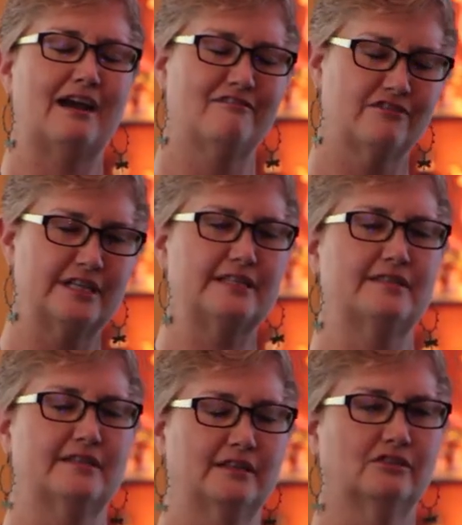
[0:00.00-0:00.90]
every
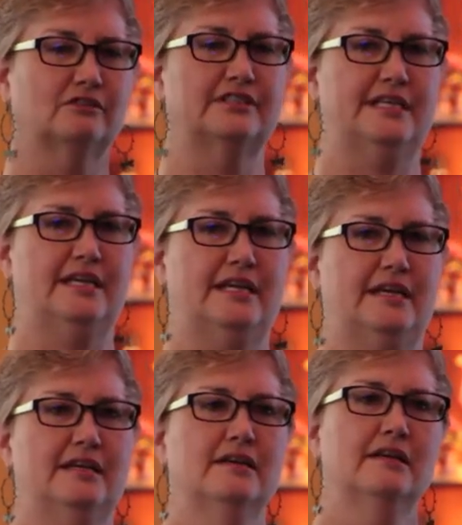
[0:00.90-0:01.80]
single
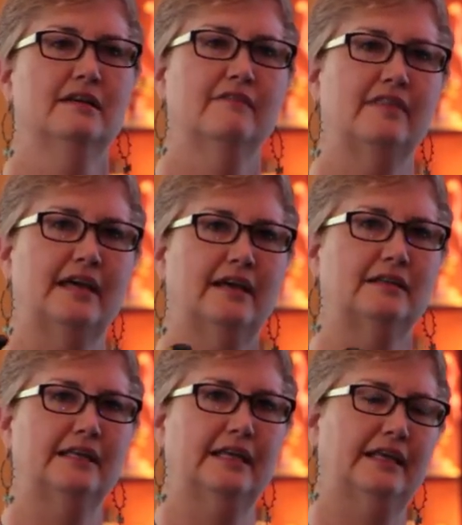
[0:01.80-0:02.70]
day
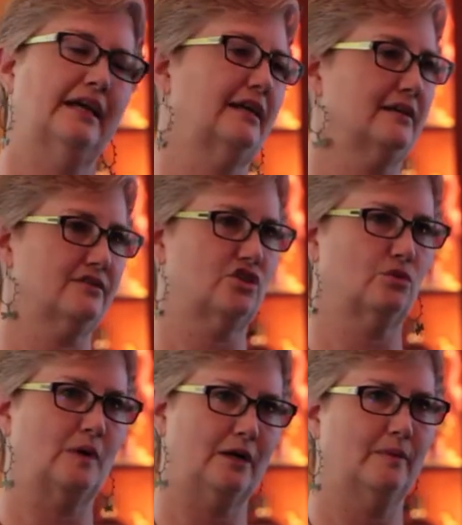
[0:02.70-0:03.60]
that get us
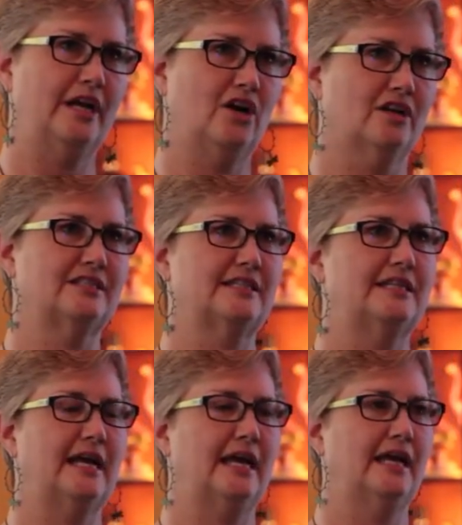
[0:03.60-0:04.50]
to where we are
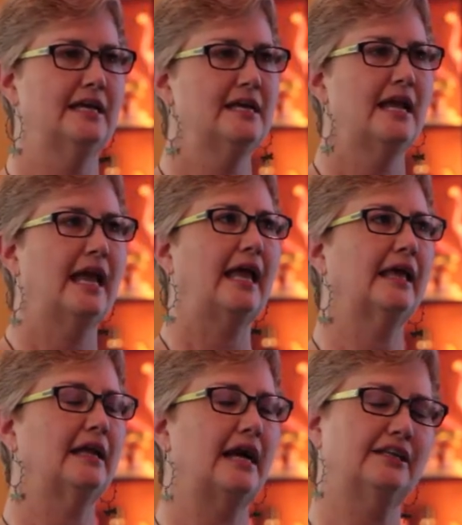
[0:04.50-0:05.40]
today.
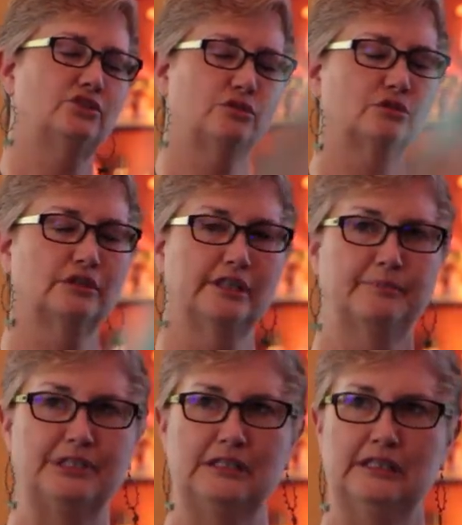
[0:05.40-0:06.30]
And I truly
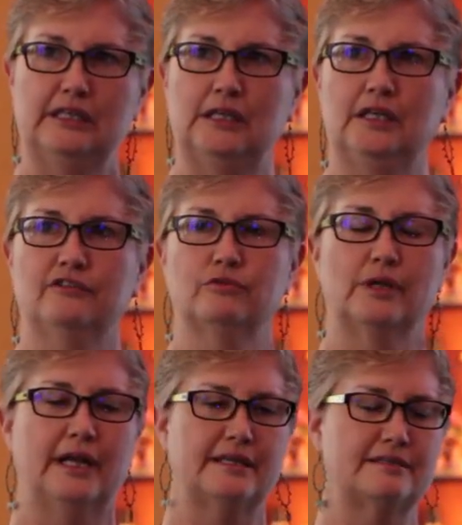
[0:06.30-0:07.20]
believe
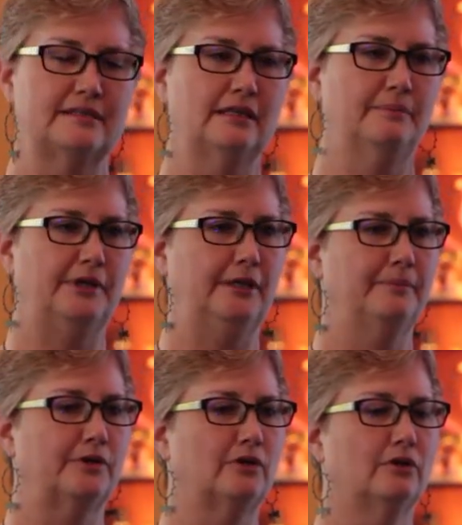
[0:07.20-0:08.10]
when I see
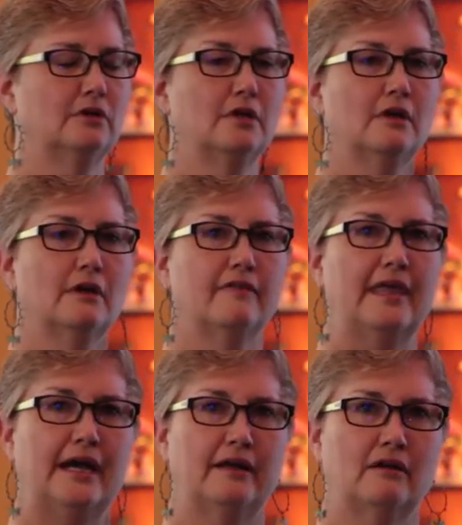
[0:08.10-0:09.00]
people
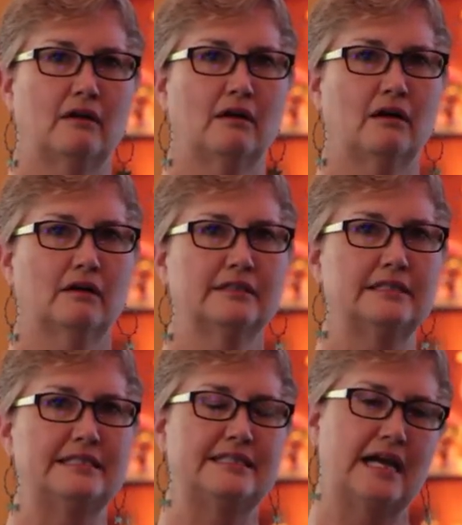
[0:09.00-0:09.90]
that are
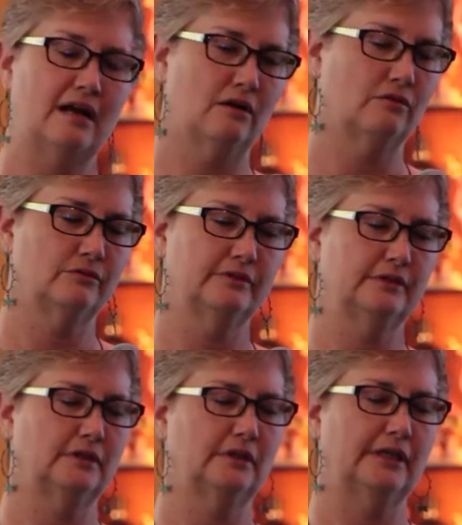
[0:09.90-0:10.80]

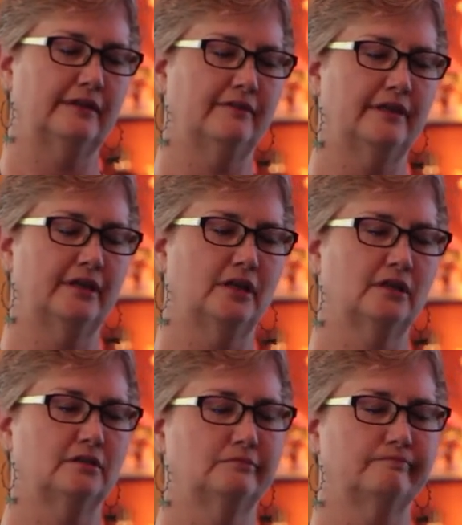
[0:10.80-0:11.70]
down in
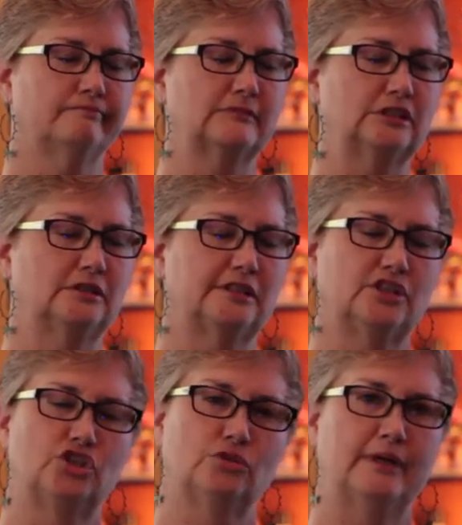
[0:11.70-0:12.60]
their
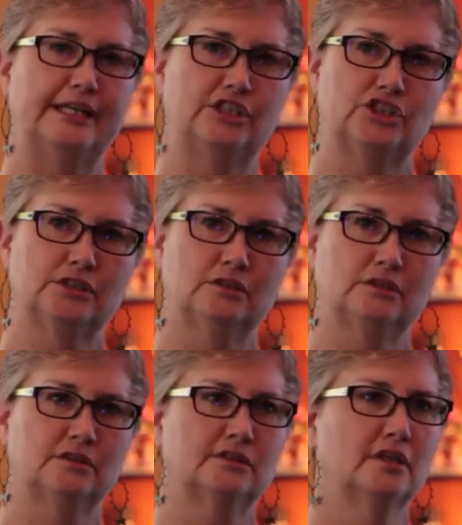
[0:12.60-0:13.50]

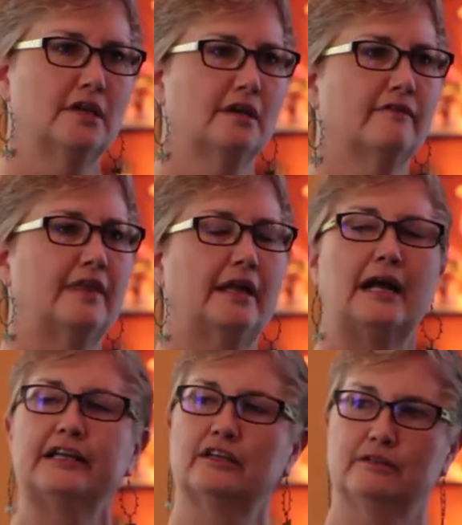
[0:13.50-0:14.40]
situations, that
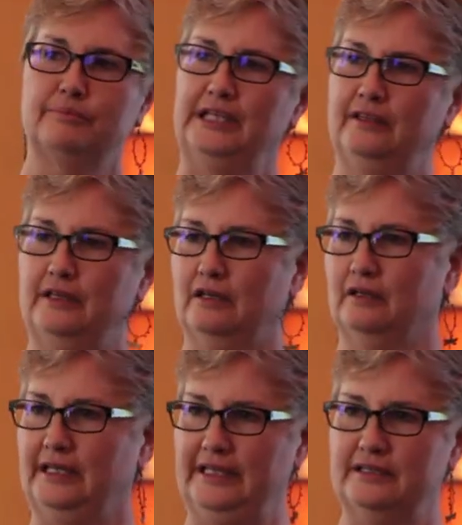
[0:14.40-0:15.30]
I could be
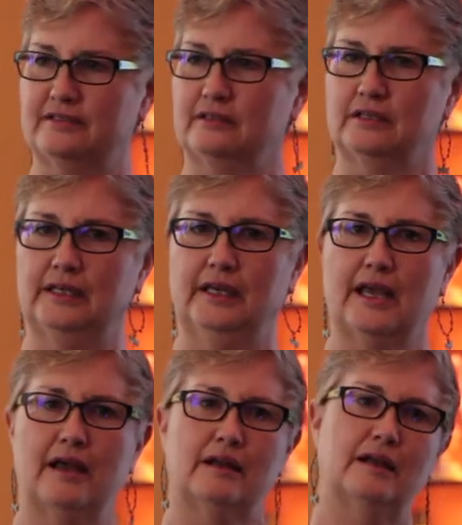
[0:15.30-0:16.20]
there easily
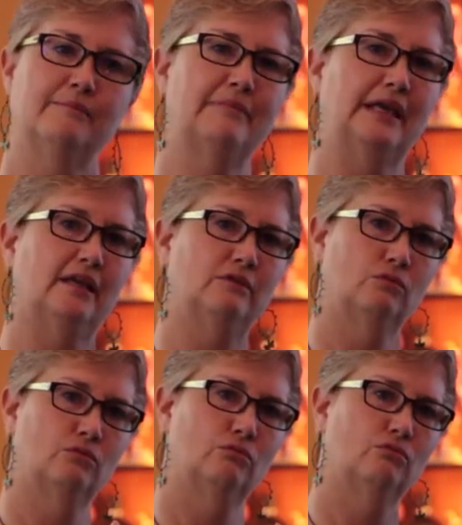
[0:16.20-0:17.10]
had I made
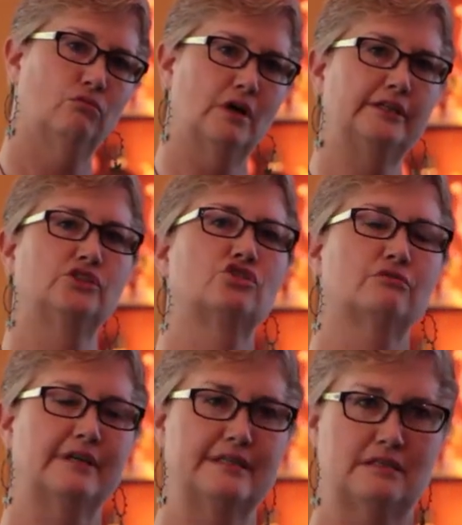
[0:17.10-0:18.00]
one
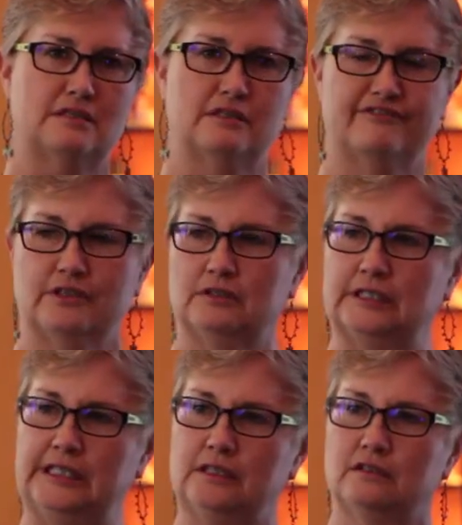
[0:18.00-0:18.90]
choice
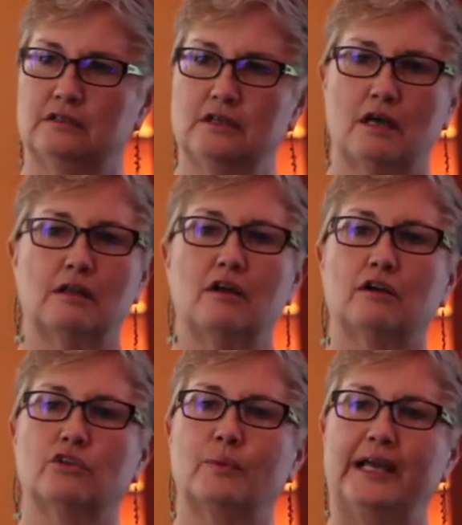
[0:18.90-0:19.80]
differently
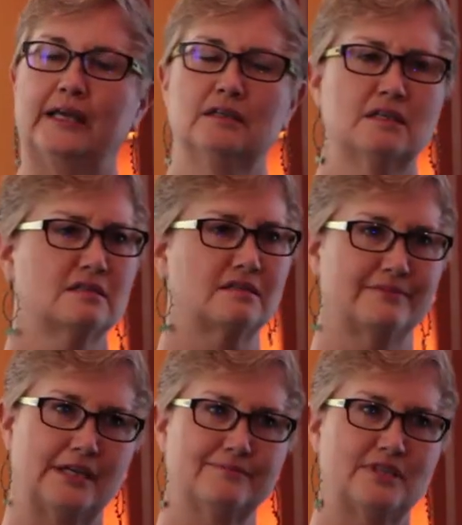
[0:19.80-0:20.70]
along the way.
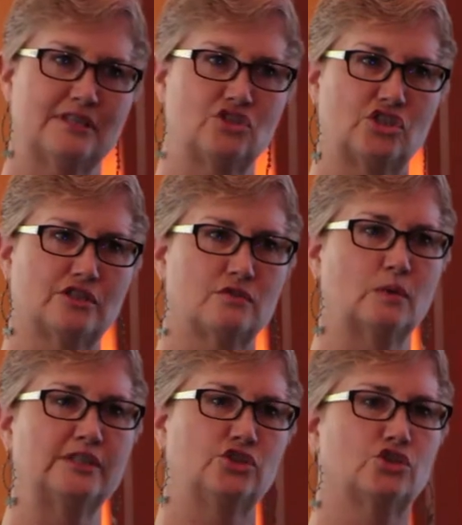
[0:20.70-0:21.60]
Sometimes it's just
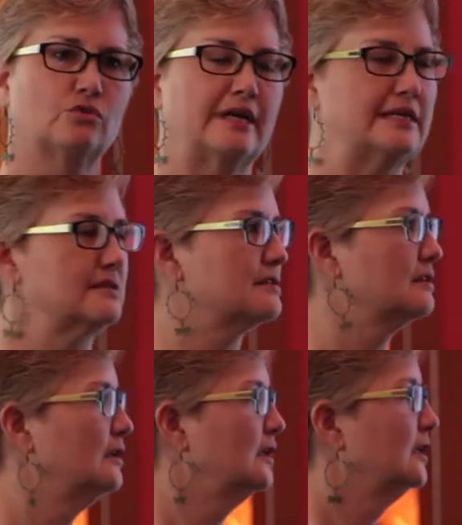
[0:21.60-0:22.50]
one
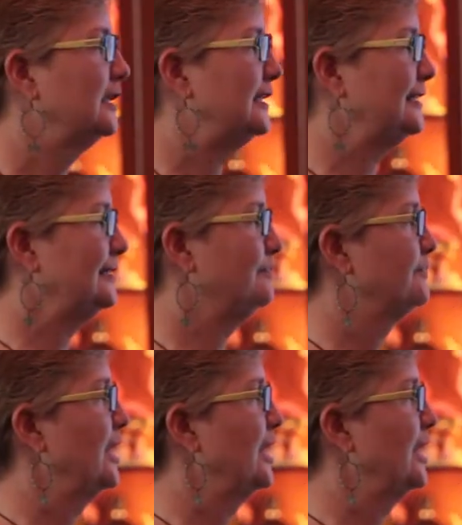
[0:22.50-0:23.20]
choice. Um,